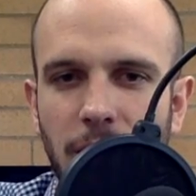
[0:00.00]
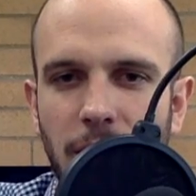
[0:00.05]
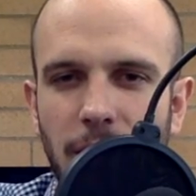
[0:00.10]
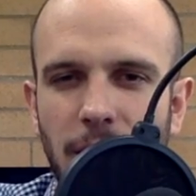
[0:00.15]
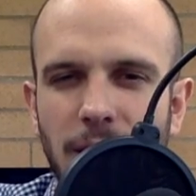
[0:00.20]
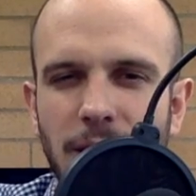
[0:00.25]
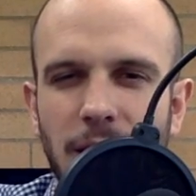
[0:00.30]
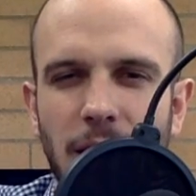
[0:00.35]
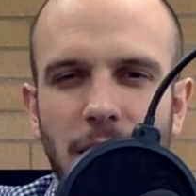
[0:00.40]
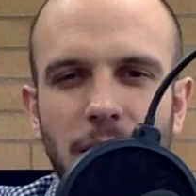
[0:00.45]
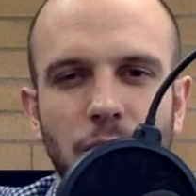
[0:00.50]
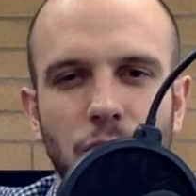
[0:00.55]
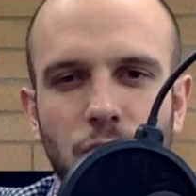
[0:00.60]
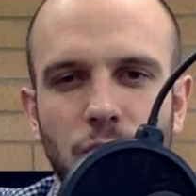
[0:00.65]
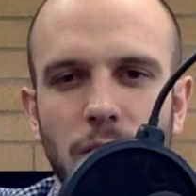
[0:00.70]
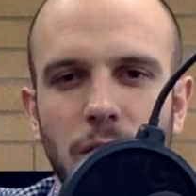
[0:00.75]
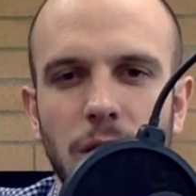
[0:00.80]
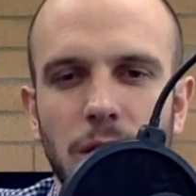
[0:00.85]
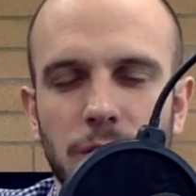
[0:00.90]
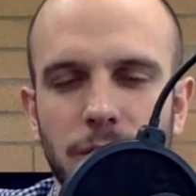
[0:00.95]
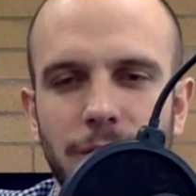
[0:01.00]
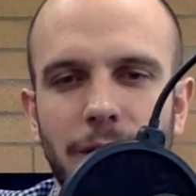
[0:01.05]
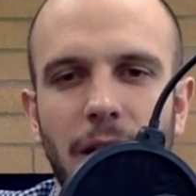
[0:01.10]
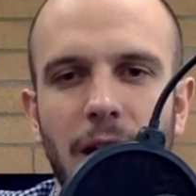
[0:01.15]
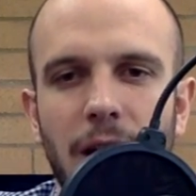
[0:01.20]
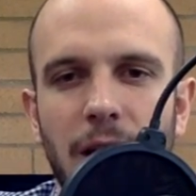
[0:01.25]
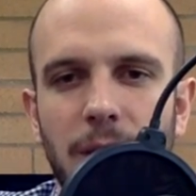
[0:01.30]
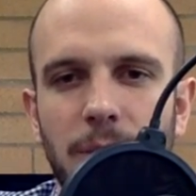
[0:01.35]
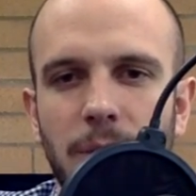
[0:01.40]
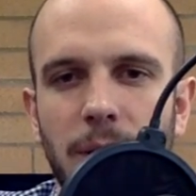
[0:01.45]
And that's kind of Trello's
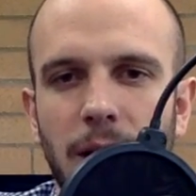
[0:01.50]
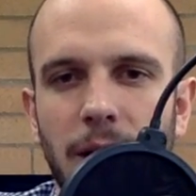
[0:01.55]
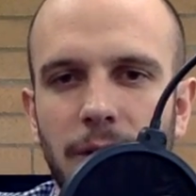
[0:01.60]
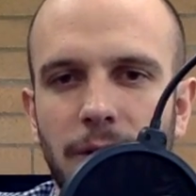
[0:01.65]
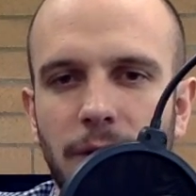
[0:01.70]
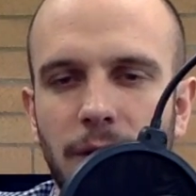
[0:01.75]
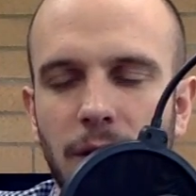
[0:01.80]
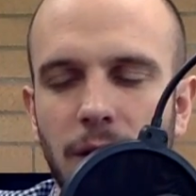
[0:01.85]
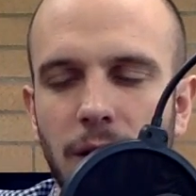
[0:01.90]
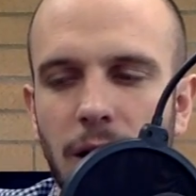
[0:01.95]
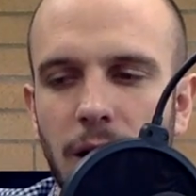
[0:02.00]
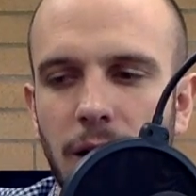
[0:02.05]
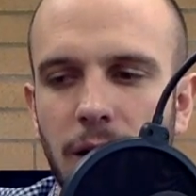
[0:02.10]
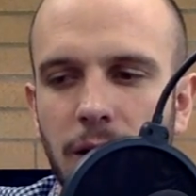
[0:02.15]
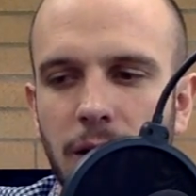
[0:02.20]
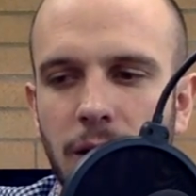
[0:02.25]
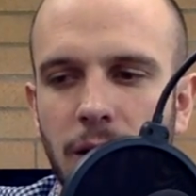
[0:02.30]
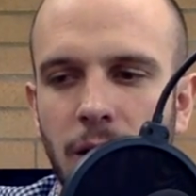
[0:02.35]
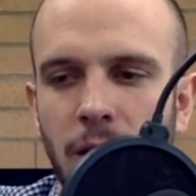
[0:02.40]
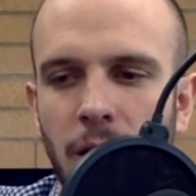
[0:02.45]
vibe, I feel like.